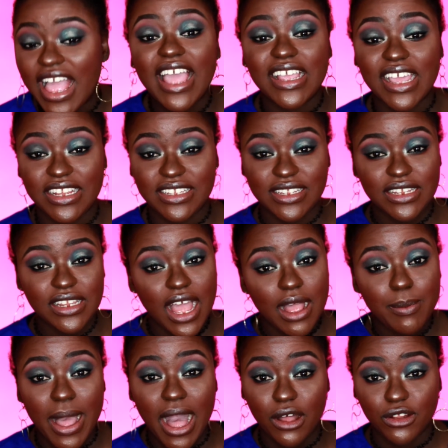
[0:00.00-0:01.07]
I did
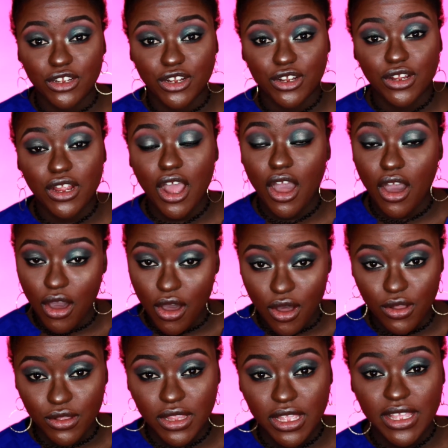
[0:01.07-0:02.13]
not powder
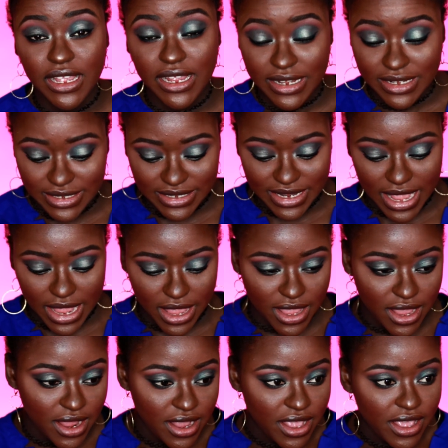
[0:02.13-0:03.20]
all
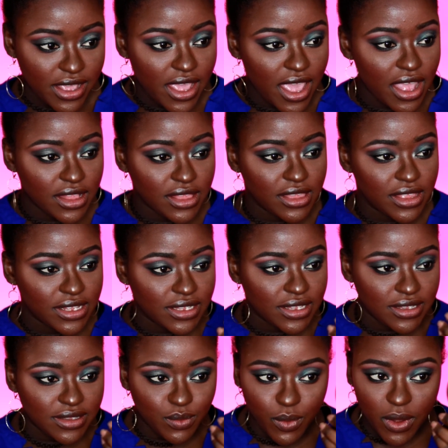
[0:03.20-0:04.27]
day, and this
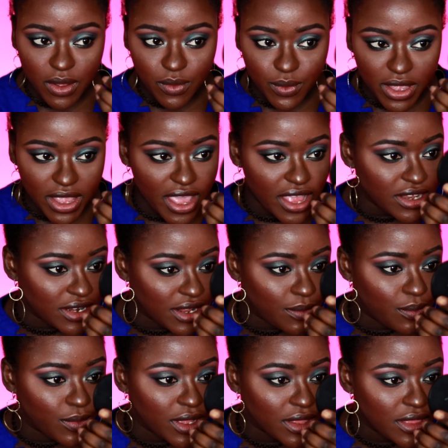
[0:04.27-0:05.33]
is what we ended
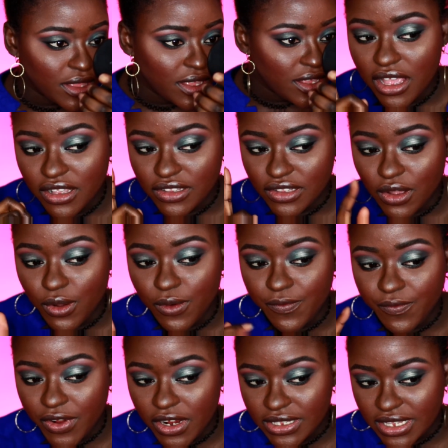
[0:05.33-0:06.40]
up with. So
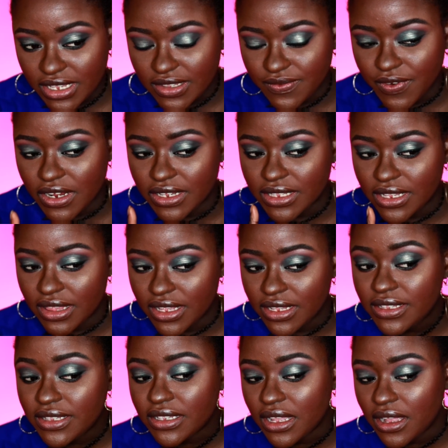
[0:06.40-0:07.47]
first things first,
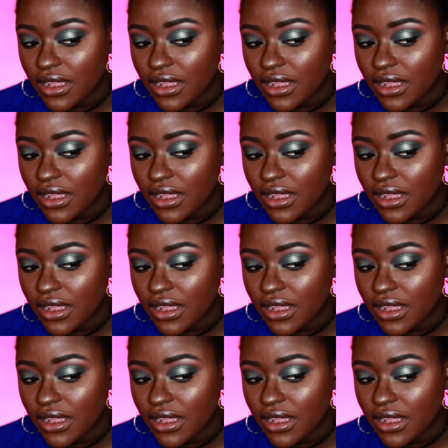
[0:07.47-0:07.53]
this